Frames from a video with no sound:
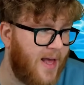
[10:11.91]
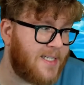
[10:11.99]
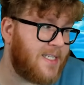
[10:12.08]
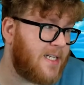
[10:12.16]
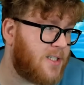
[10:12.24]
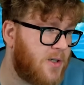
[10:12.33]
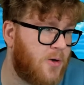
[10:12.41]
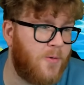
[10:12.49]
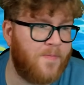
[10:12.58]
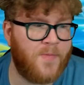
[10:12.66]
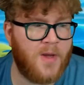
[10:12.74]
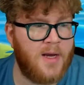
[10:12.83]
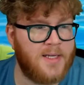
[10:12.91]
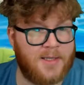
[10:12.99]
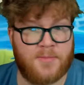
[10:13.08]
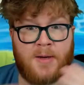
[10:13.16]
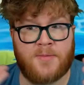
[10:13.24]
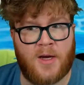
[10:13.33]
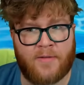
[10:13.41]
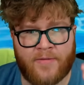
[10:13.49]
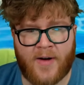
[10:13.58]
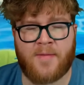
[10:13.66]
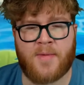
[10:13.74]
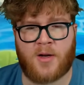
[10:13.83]
That said, too, sometimes you have
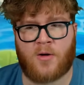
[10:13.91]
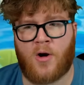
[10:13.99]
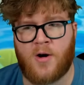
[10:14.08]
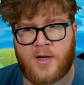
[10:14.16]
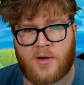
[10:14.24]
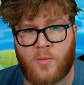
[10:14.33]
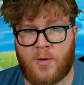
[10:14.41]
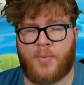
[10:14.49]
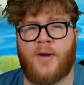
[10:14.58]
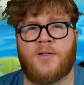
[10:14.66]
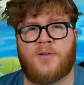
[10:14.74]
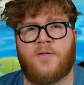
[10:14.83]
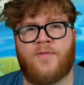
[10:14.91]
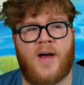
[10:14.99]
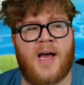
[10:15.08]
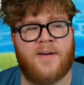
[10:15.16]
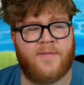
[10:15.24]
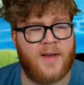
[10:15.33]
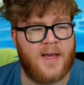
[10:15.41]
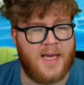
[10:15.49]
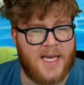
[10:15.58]
a 5-minute card that you want to play on turn 5.